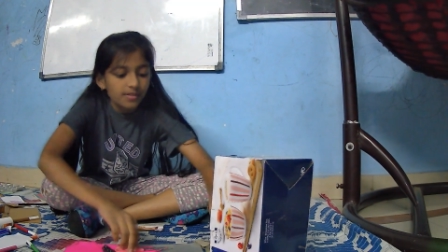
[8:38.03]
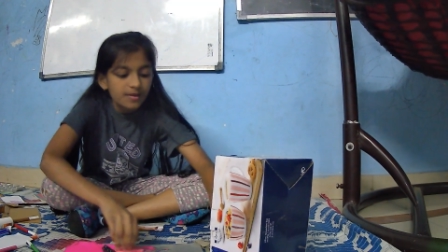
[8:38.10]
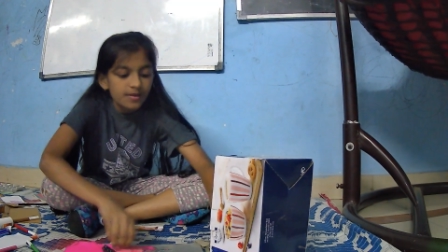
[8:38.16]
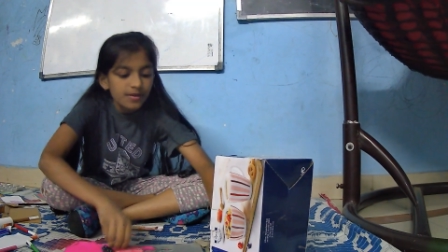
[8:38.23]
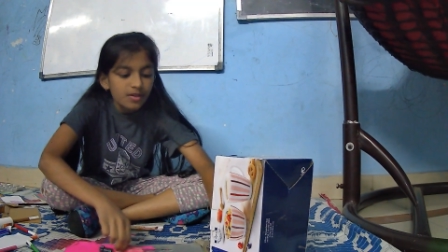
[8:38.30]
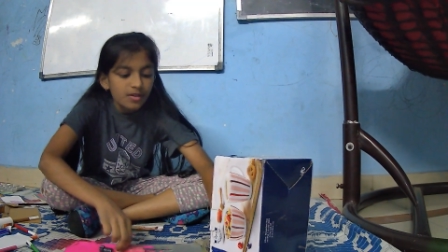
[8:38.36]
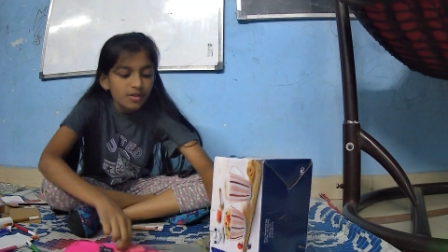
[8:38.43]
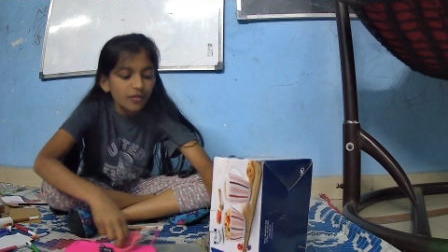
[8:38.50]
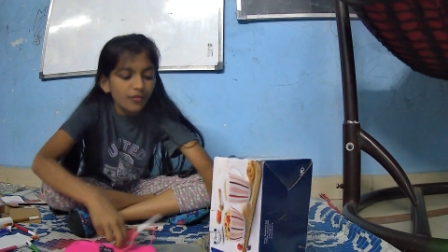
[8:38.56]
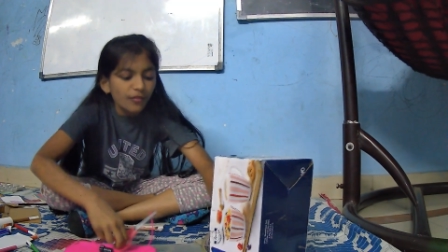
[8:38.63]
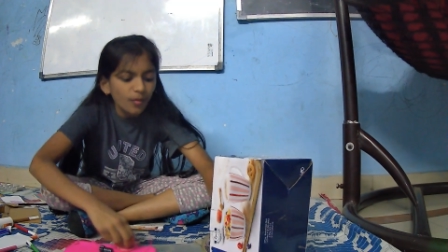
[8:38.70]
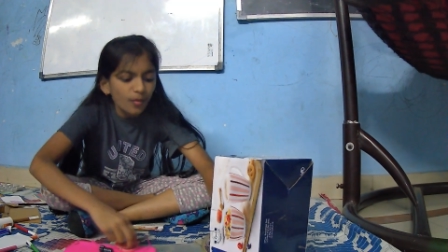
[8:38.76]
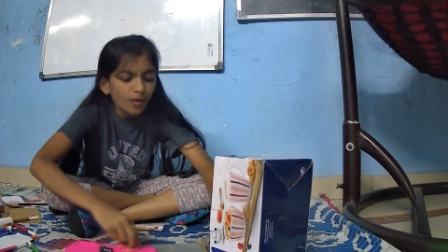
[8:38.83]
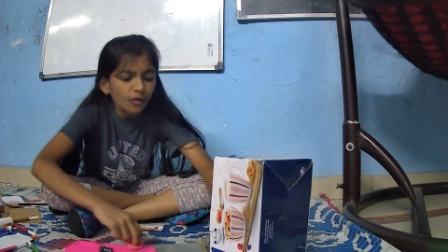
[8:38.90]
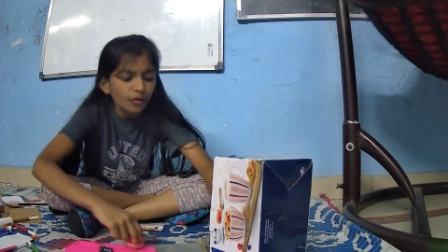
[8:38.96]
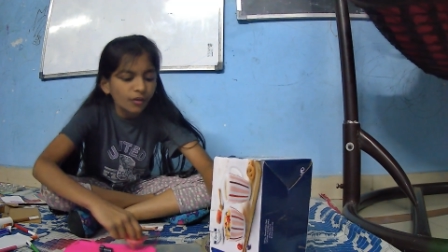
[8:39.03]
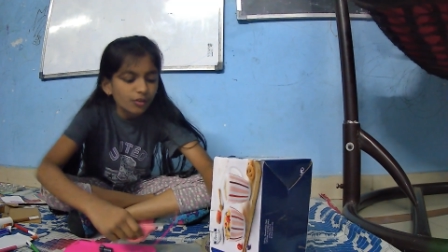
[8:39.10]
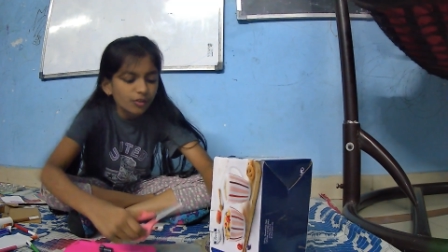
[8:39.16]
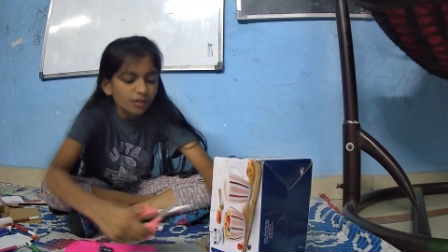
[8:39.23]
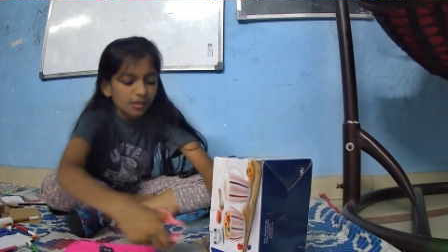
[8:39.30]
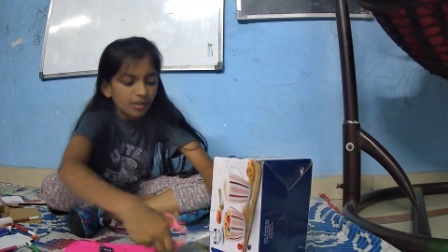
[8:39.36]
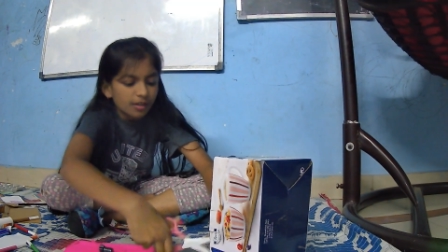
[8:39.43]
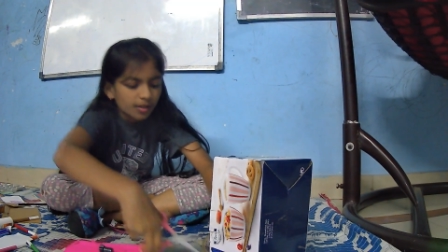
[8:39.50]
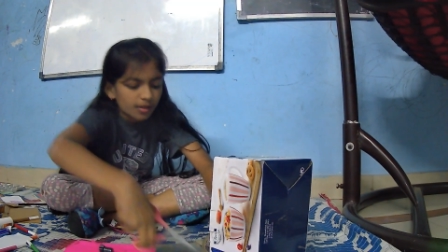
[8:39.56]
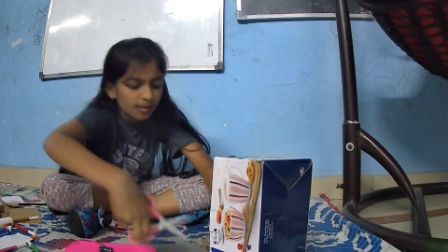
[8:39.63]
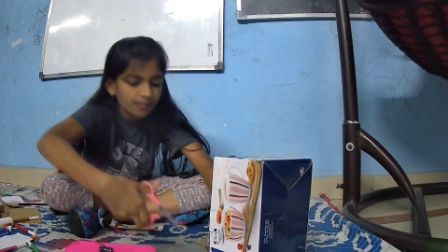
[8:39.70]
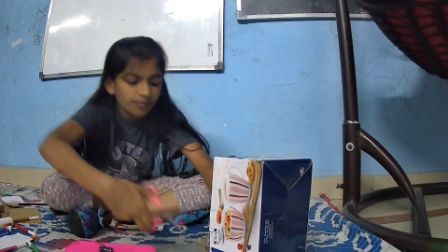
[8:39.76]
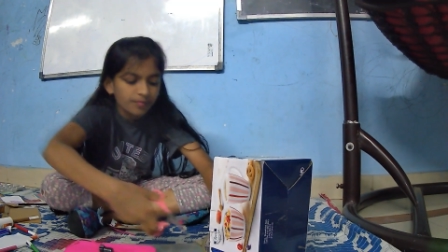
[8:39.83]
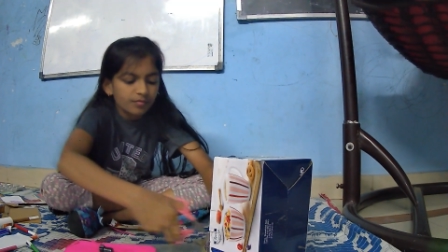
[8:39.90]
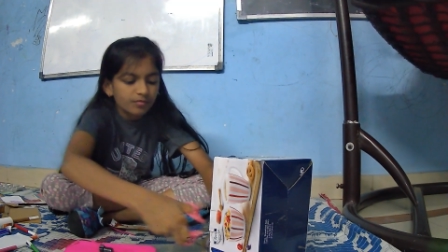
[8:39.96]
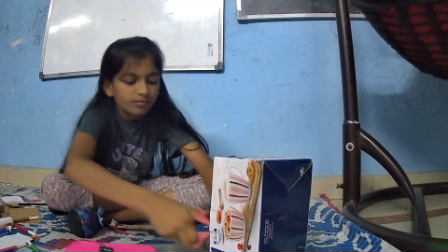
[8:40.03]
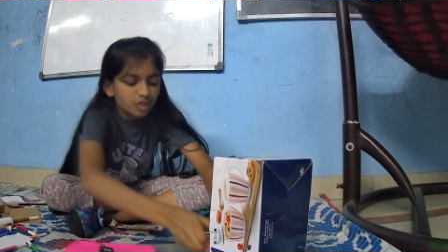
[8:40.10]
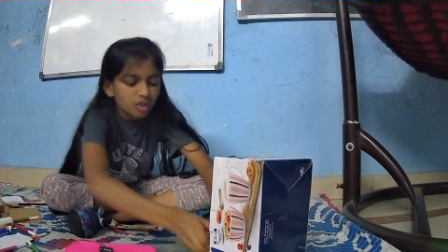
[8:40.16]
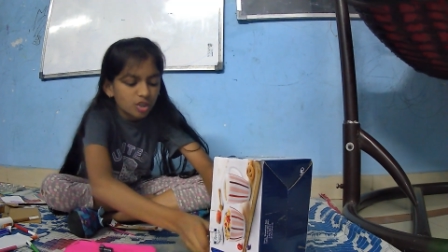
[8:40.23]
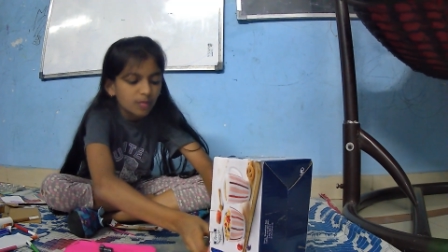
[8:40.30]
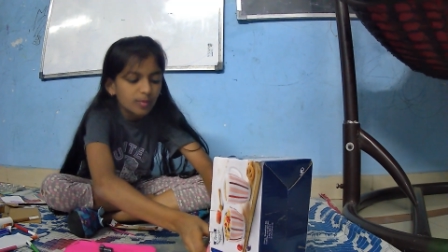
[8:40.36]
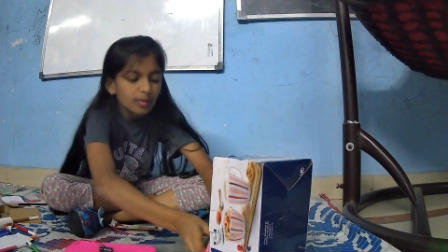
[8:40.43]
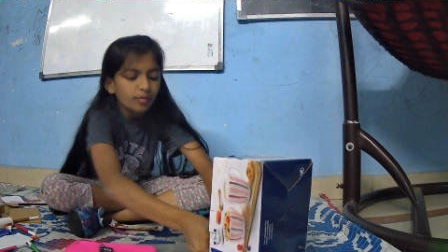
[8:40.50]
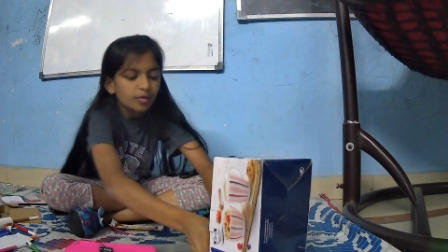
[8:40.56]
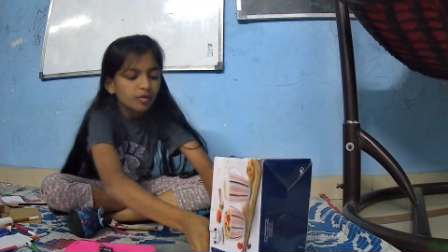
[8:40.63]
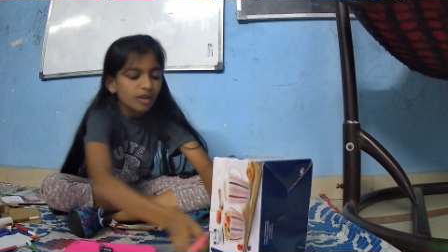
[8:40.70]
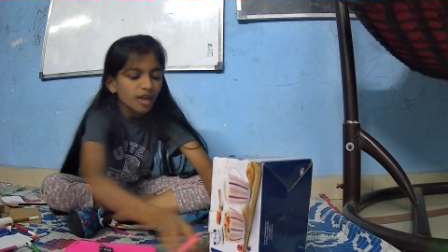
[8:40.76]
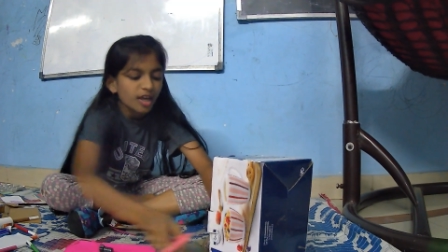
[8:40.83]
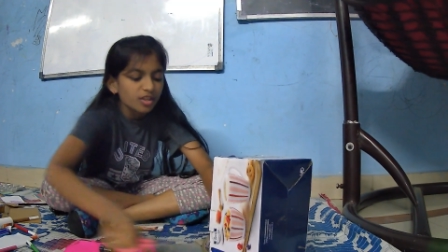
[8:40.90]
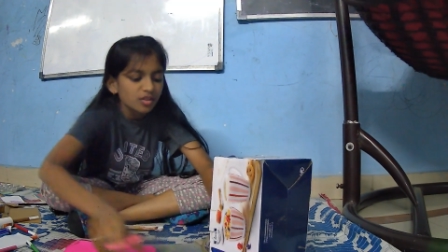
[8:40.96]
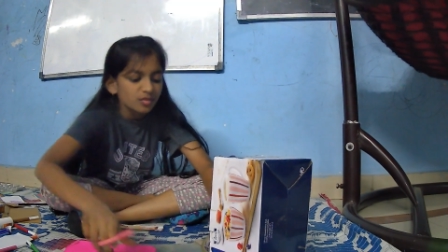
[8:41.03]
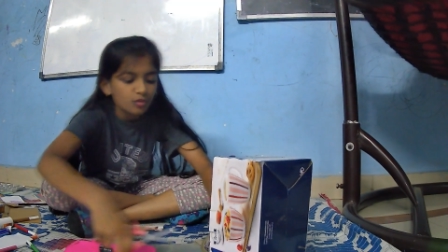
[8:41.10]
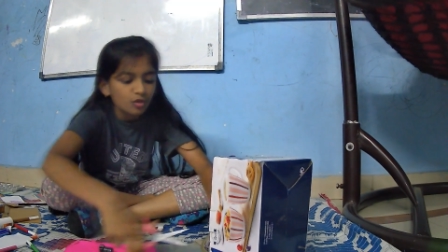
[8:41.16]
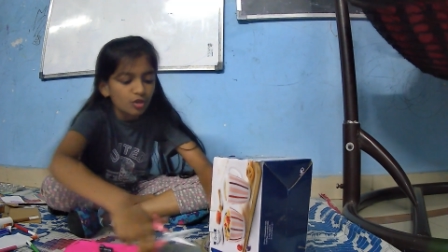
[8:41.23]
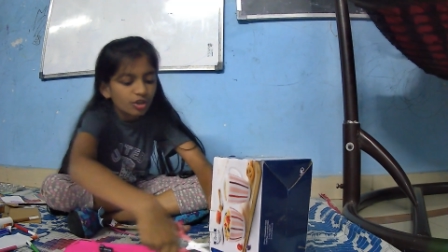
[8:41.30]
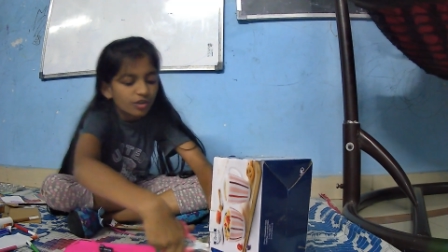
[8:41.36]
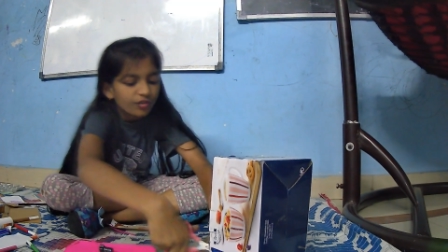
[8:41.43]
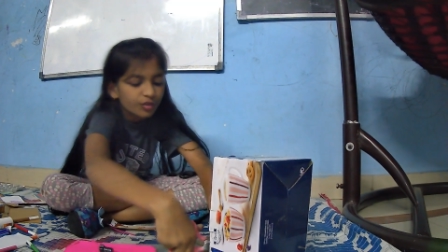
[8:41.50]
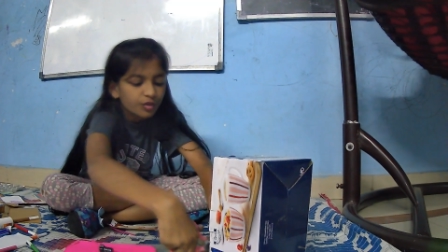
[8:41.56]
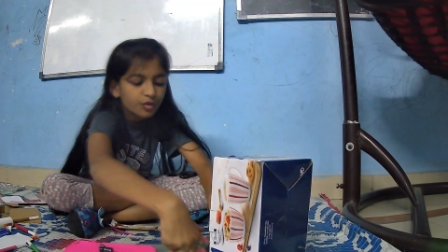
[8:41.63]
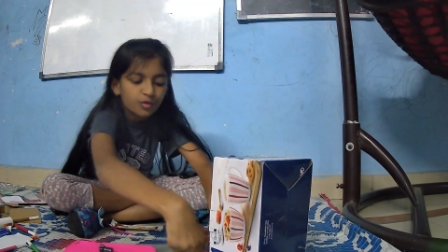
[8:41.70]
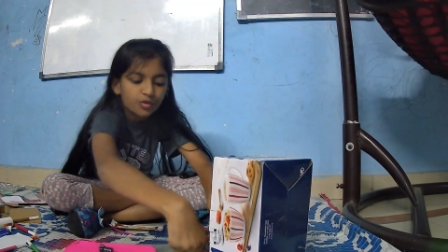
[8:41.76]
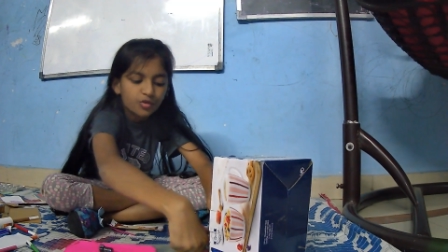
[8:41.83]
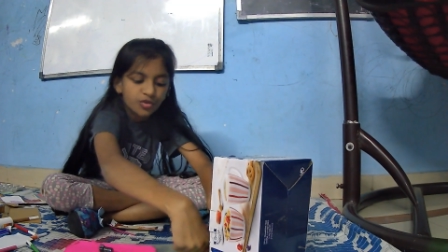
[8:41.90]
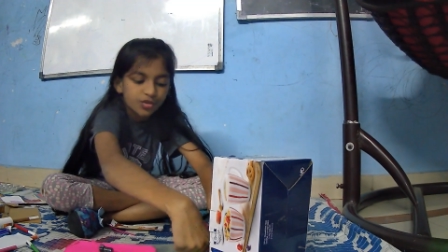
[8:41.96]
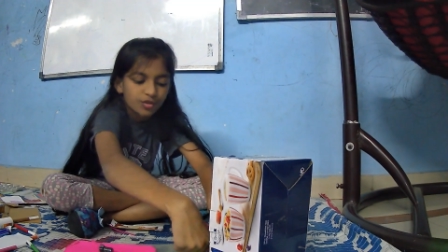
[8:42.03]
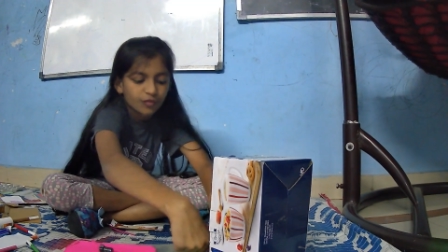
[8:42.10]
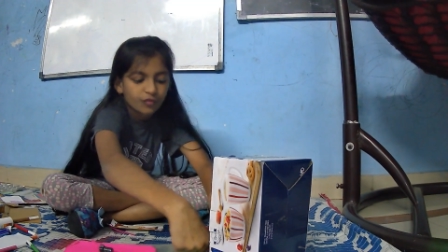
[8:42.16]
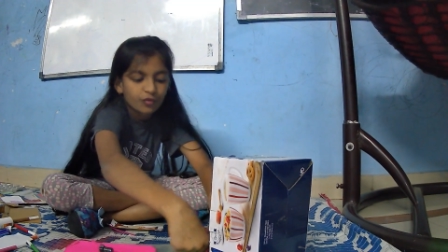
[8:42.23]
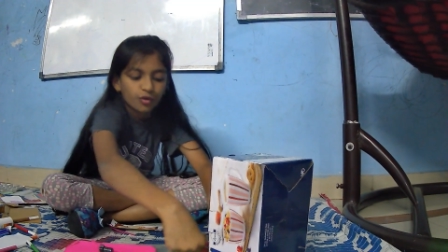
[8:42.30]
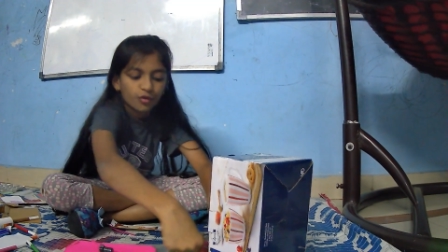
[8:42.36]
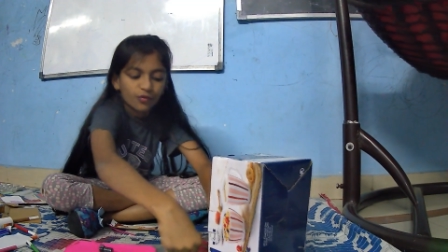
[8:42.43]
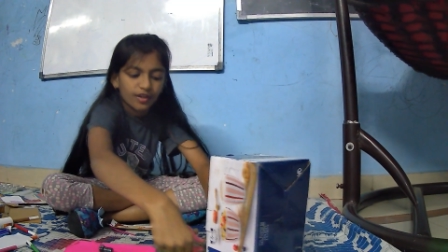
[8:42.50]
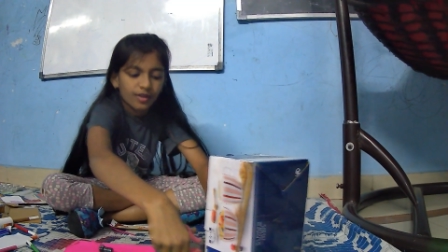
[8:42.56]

So if you want your chota beam to dance more, you have to use 4 to 5